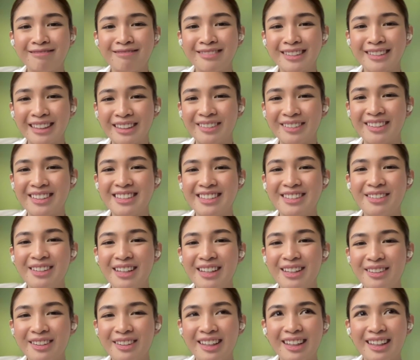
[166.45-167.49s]
You know, it's
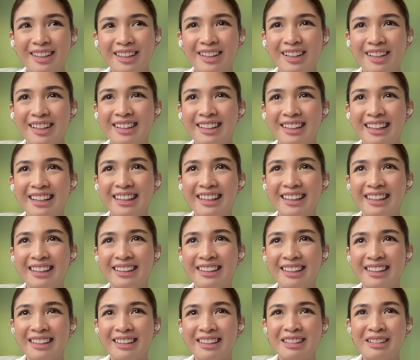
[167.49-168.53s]
okay to get hurt.
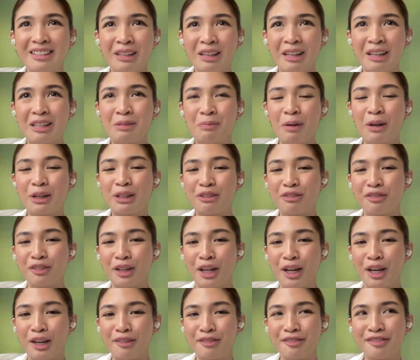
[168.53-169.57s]
And that's part of
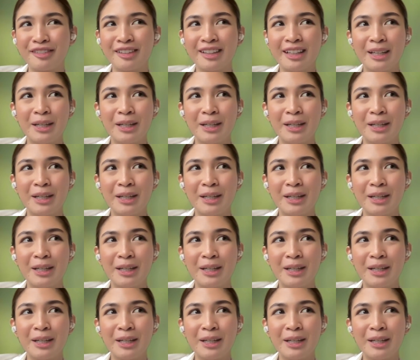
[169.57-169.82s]
love.